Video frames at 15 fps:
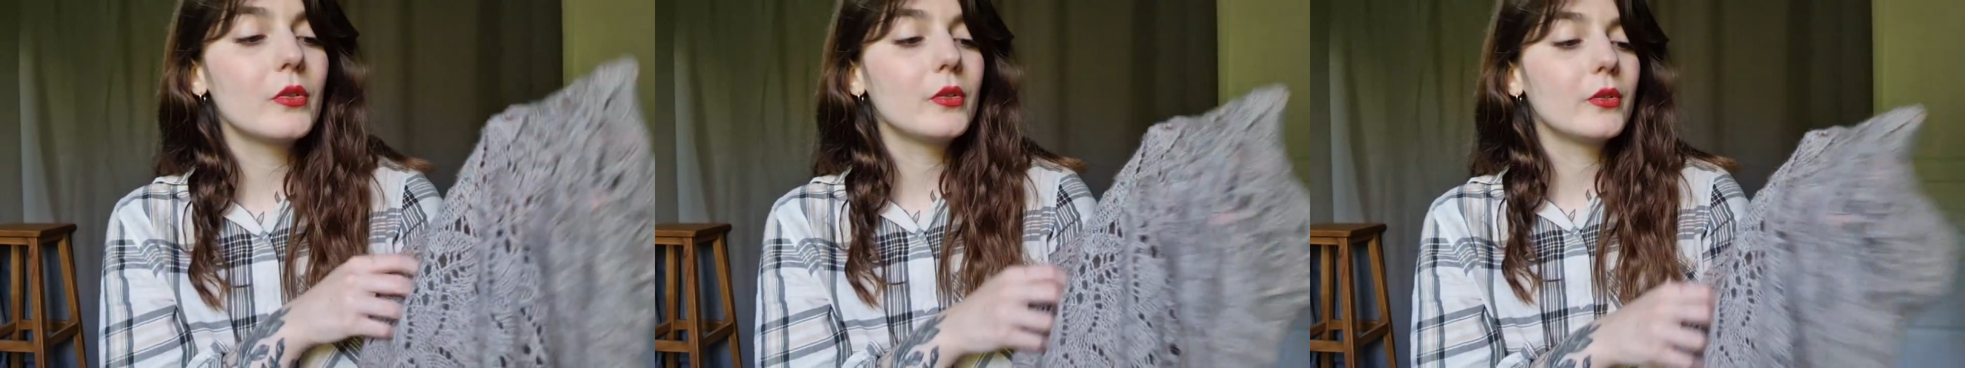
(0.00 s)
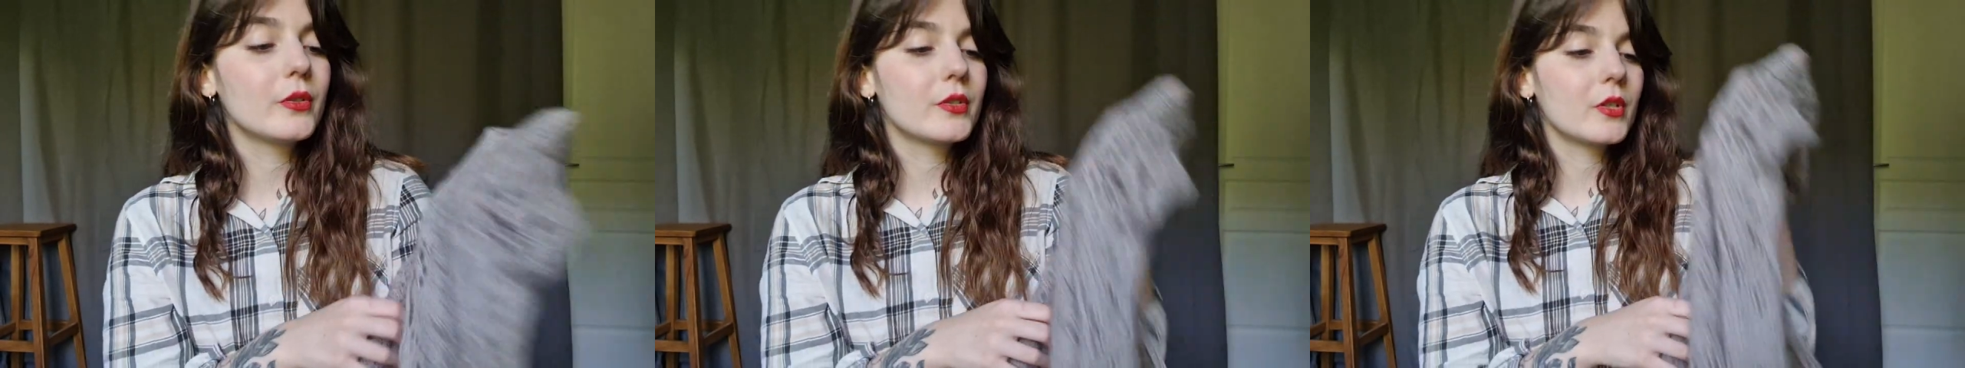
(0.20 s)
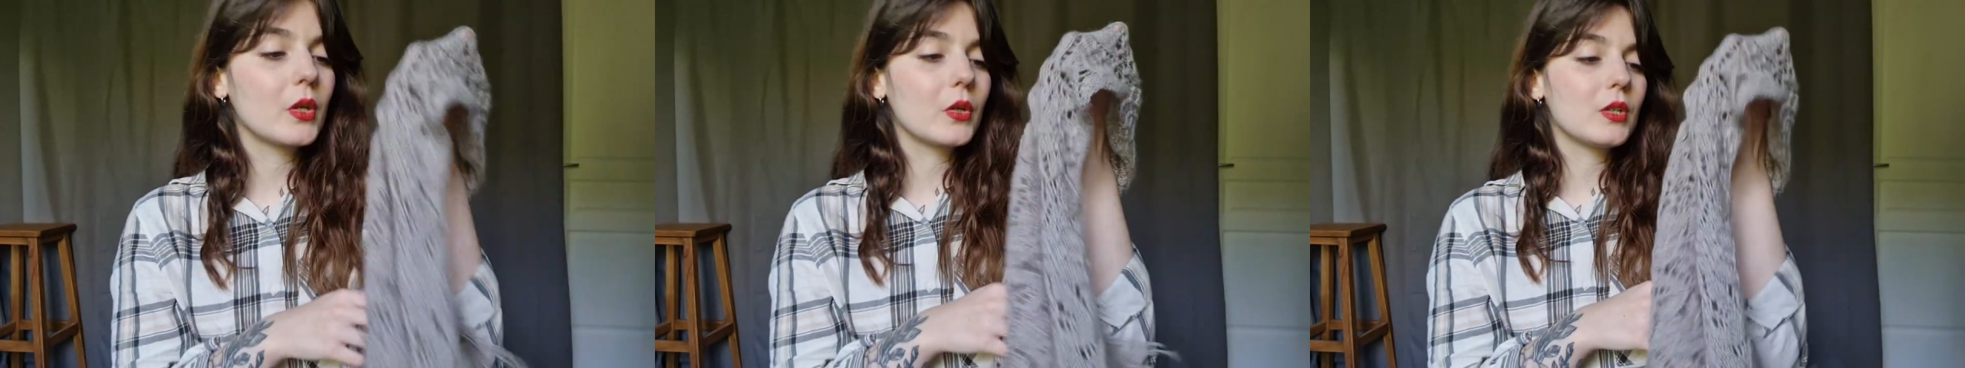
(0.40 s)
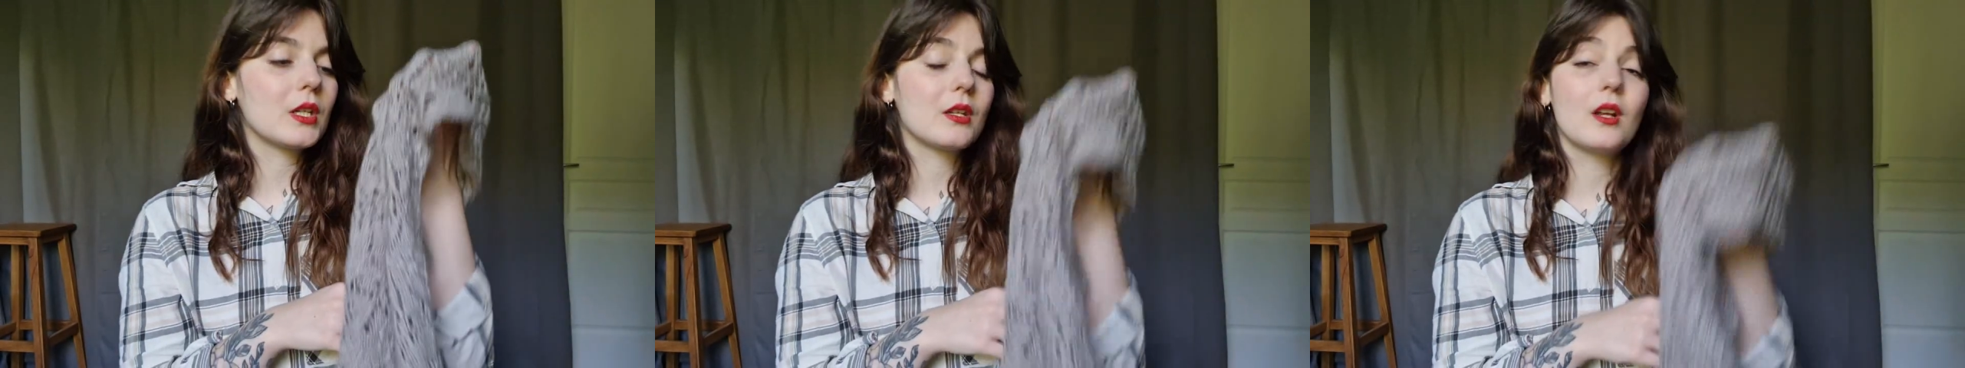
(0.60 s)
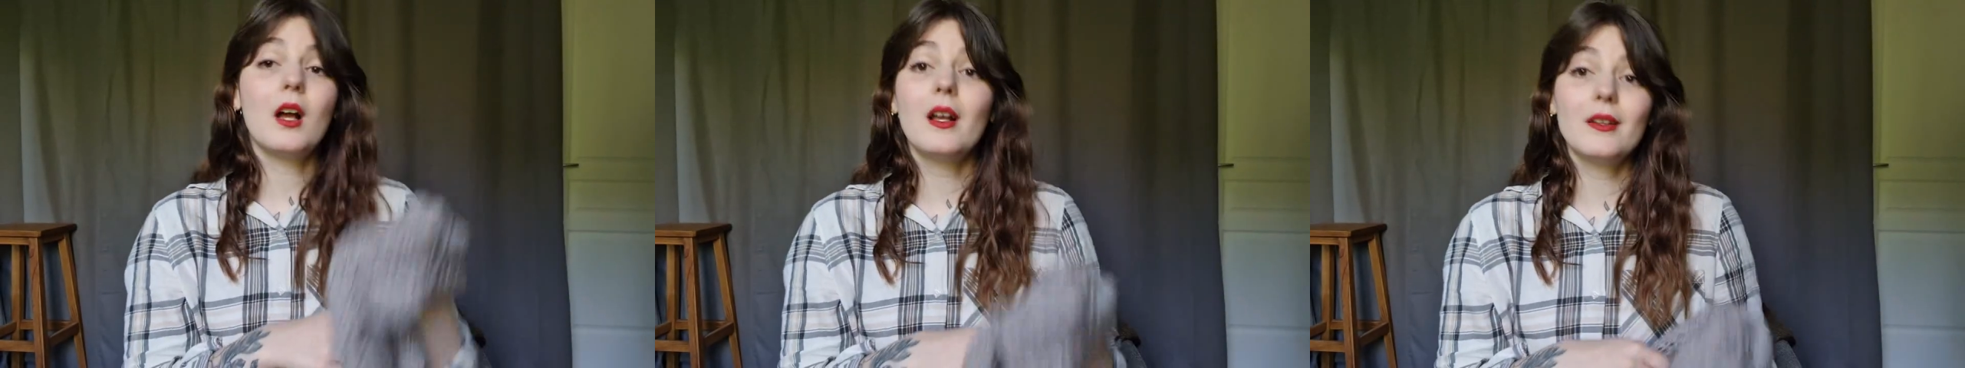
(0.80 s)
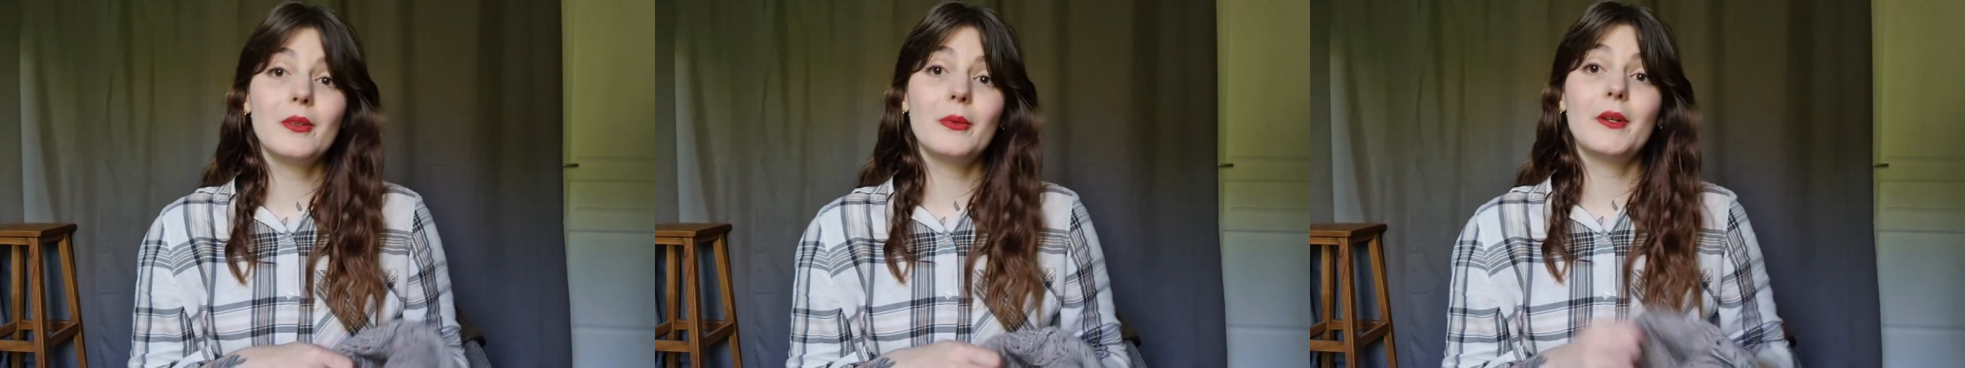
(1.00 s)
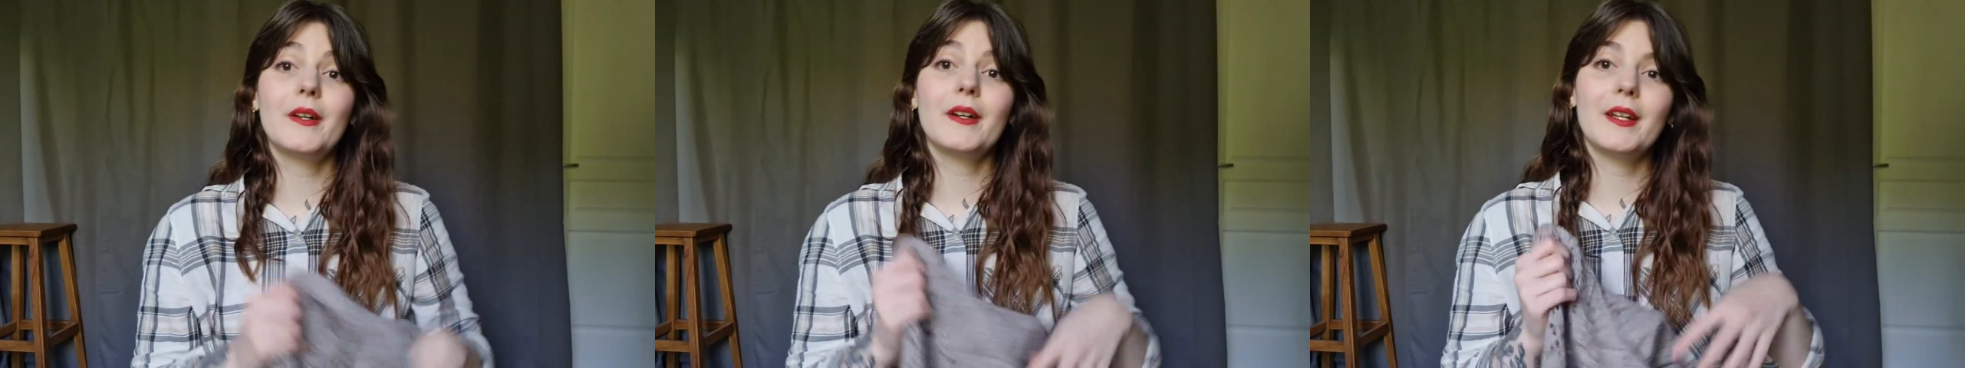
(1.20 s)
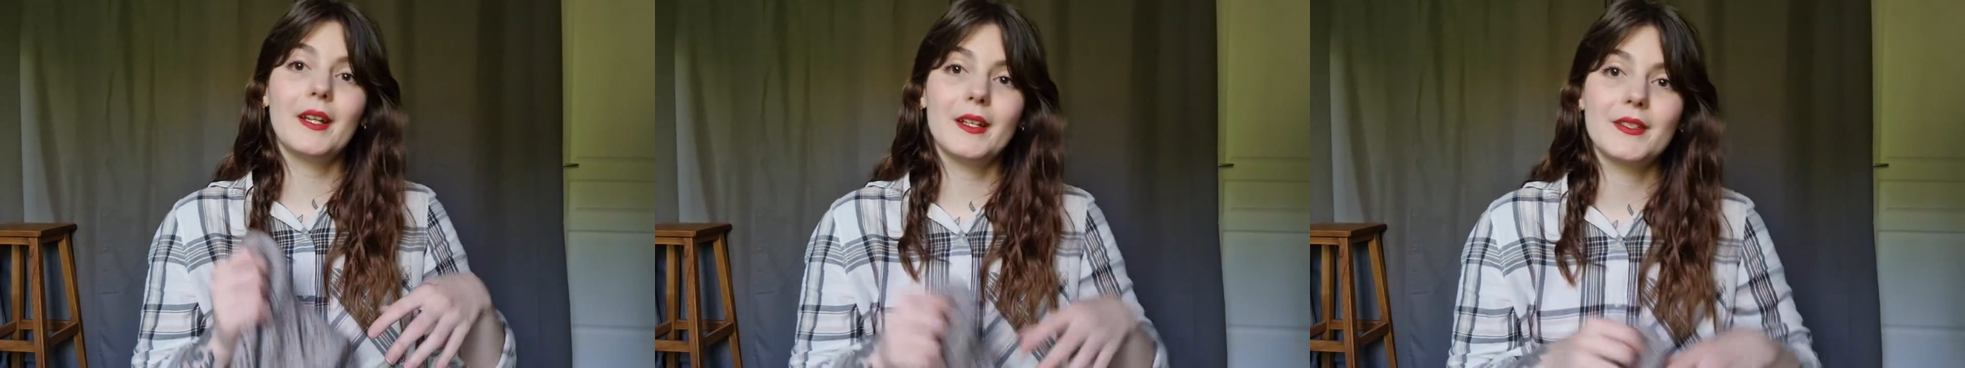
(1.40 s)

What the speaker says: looks good in color work.